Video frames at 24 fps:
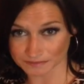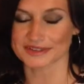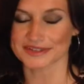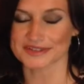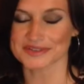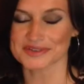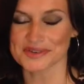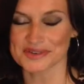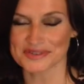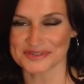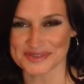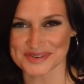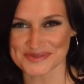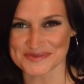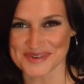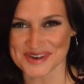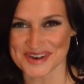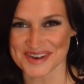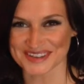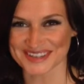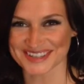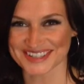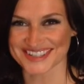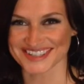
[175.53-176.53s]
There's nothing
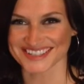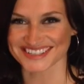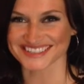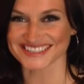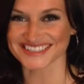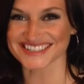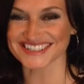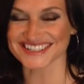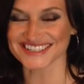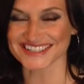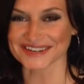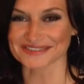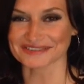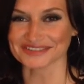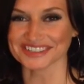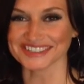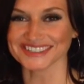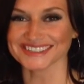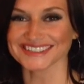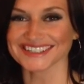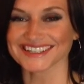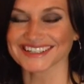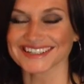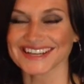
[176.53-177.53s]
worse than
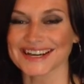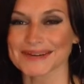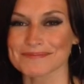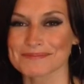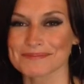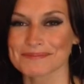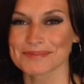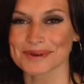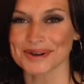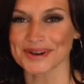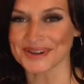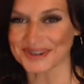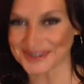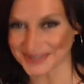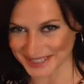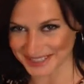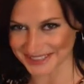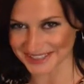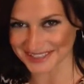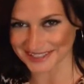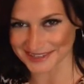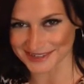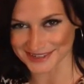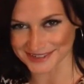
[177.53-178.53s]
discovering that that
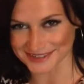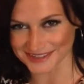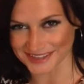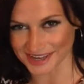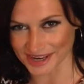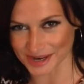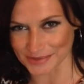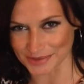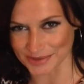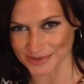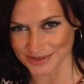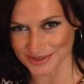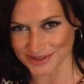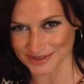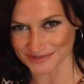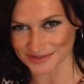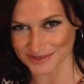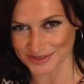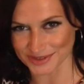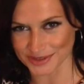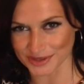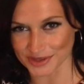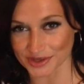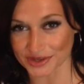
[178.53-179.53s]
bargain kitchen table that you've
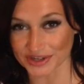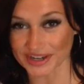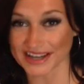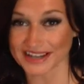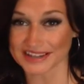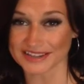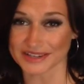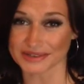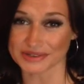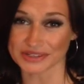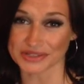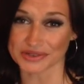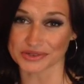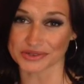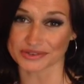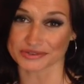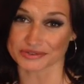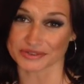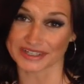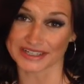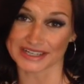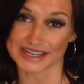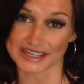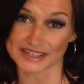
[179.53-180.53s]
just got has only got
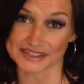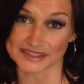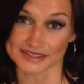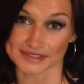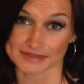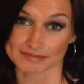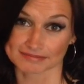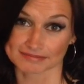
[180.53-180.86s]
3 legs.